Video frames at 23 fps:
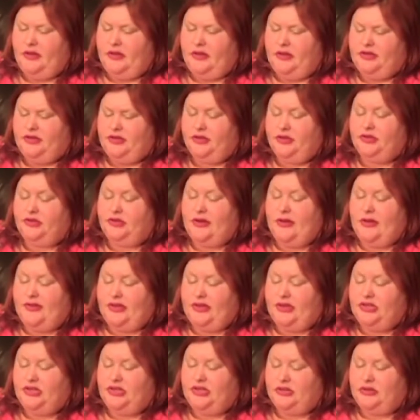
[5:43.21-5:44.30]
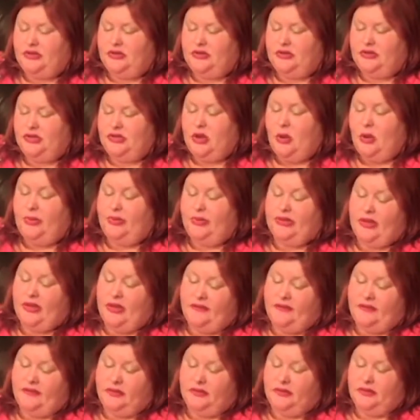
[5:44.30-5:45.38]
She looked around the kitchen. She opened the
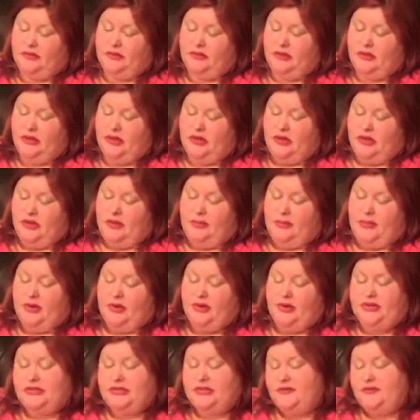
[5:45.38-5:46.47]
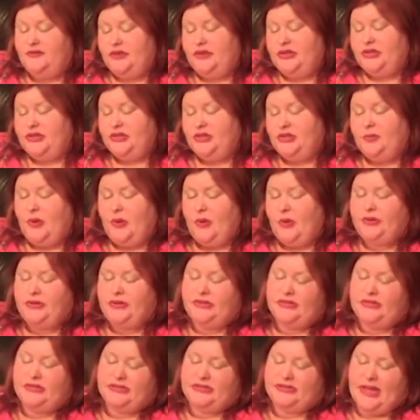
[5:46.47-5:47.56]
oven, peered into the freezer, poked
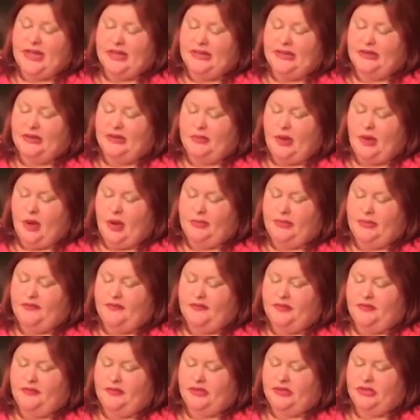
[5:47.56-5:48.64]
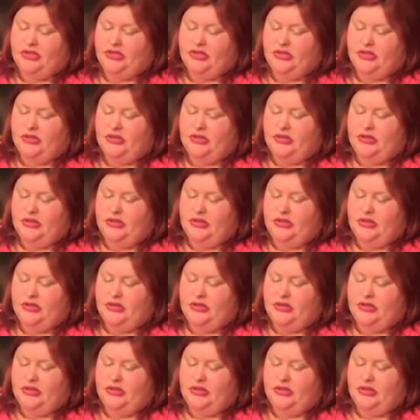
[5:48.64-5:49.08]
into the salad compartment of the fridge.